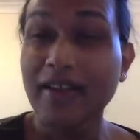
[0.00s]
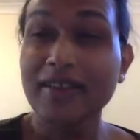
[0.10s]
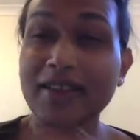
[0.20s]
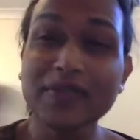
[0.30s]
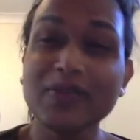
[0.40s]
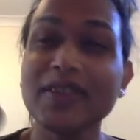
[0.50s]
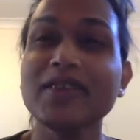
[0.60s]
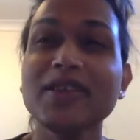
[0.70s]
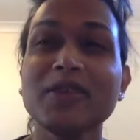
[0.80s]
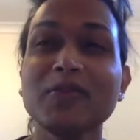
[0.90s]
that's within
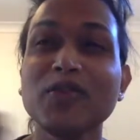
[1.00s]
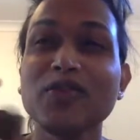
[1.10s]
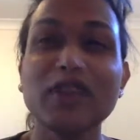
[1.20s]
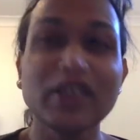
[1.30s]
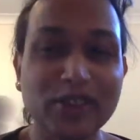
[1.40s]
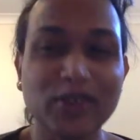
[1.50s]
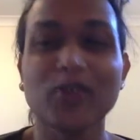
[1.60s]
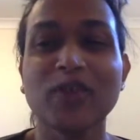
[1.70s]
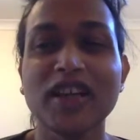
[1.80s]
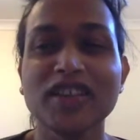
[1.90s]
the professional
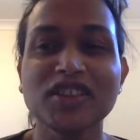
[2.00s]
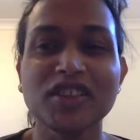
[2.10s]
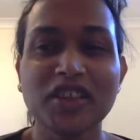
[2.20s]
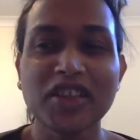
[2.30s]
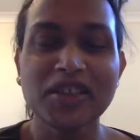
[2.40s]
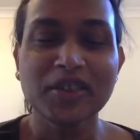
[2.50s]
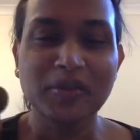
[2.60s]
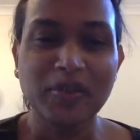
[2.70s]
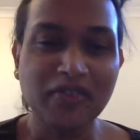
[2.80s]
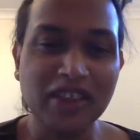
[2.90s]
range the
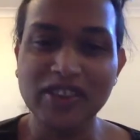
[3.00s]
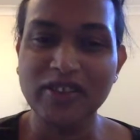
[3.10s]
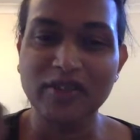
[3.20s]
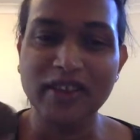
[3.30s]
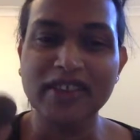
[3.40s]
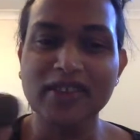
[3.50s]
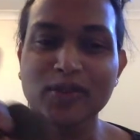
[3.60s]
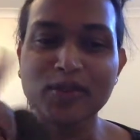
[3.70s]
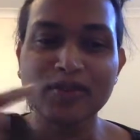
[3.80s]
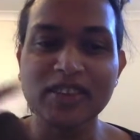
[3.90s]
professional range is
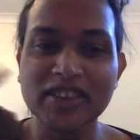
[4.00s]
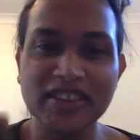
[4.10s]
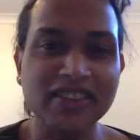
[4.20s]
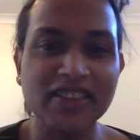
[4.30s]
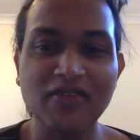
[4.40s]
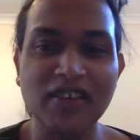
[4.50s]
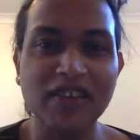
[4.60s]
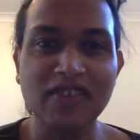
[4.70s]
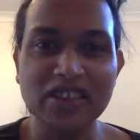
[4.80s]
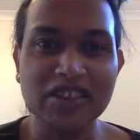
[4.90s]
between
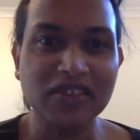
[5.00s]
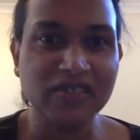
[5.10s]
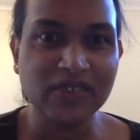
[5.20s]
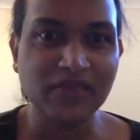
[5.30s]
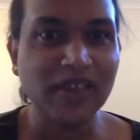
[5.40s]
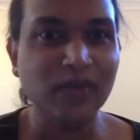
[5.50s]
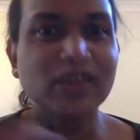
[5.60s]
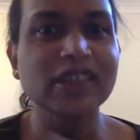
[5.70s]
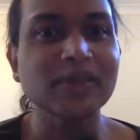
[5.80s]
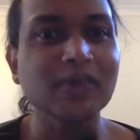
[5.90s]
65 and 75
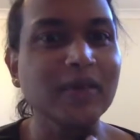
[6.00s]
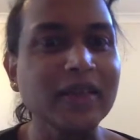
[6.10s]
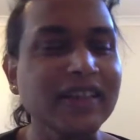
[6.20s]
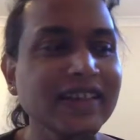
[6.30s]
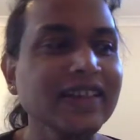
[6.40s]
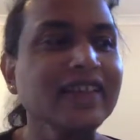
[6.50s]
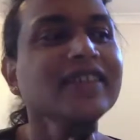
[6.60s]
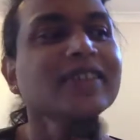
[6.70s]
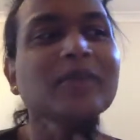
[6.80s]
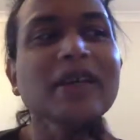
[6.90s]
words per minute
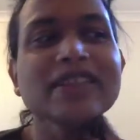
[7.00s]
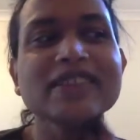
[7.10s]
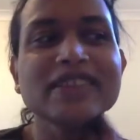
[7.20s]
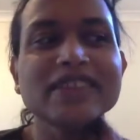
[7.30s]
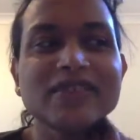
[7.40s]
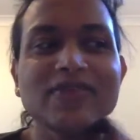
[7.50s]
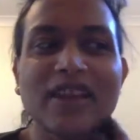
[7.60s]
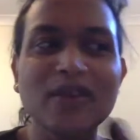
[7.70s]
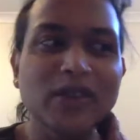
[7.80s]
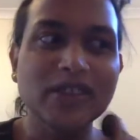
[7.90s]
so mine is
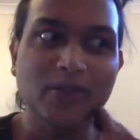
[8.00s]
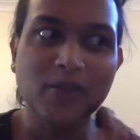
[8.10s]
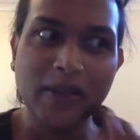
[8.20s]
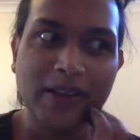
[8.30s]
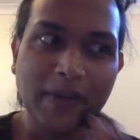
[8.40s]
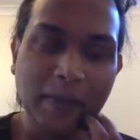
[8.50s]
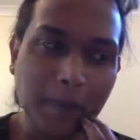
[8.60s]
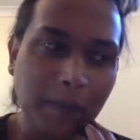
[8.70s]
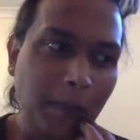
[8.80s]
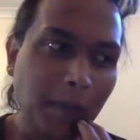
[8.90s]
65 words per minute
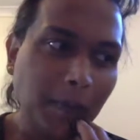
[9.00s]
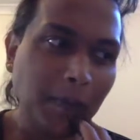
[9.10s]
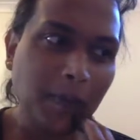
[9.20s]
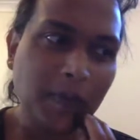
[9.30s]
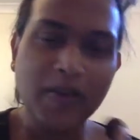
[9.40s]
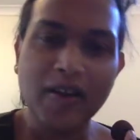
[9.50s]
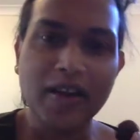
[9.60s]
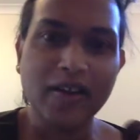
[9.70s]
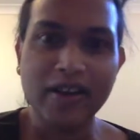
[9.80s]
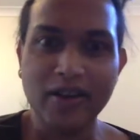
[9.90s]
so
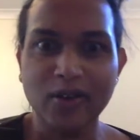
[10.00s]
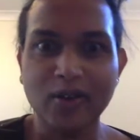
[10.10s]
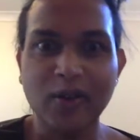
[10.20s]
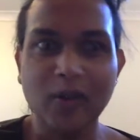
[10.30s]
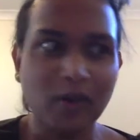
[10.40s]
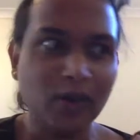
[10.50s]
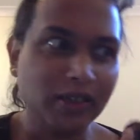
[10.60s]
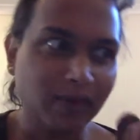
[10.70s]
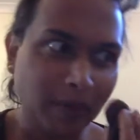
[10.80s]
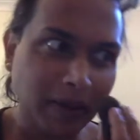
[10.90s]
now I know what my
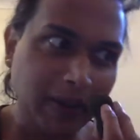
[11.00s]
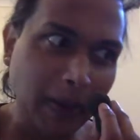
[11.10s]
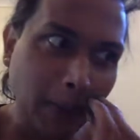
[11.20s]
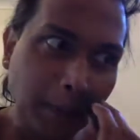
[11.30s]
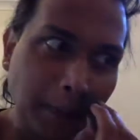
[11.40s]
words per minute are